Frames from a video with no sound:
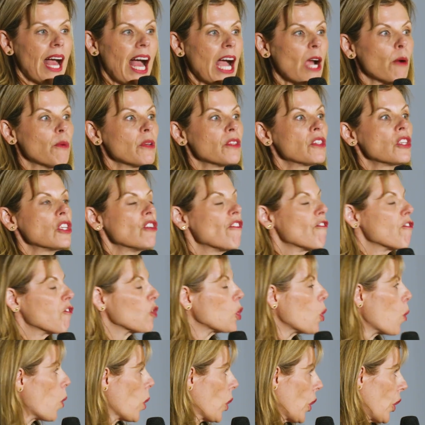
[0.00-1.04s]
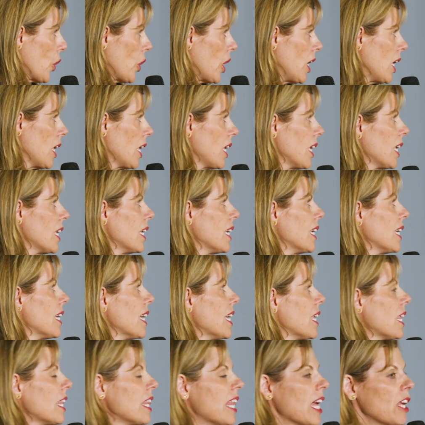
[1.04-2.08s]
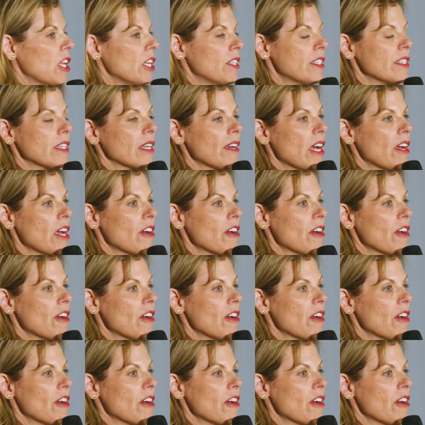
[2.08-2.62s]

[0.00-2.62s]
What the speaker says: I was floored that